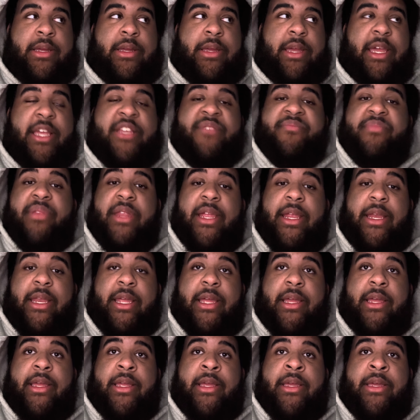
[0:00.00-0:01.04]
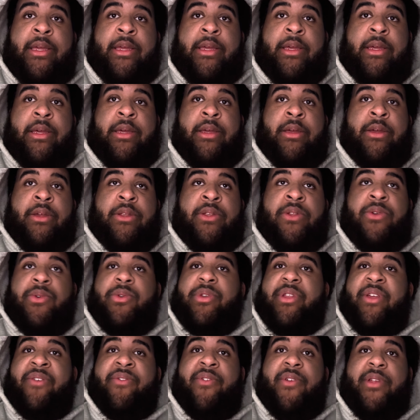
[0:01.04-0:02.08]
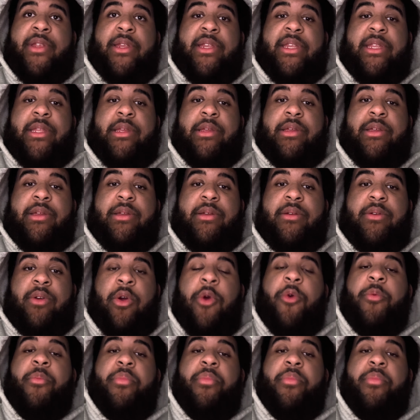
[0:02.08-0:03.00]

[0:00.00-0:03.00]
explaining two different home